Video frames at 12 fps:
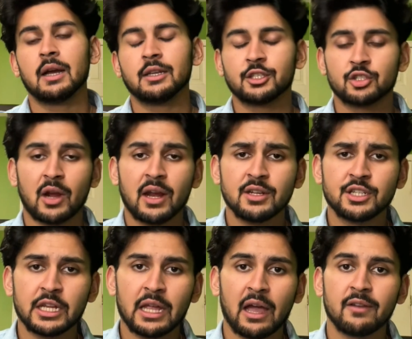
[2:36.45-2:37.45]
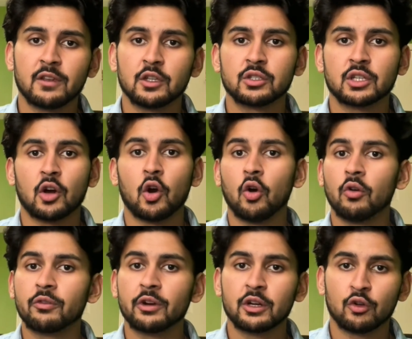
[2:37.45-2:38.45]
A strategy I've used
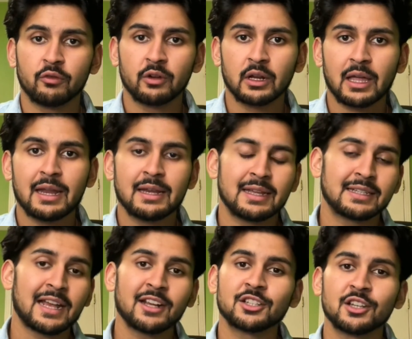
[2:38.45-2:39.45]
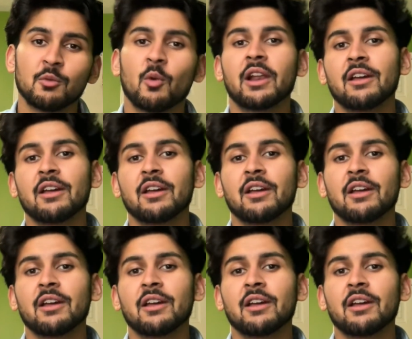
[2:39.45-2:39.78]
over and over again is actually one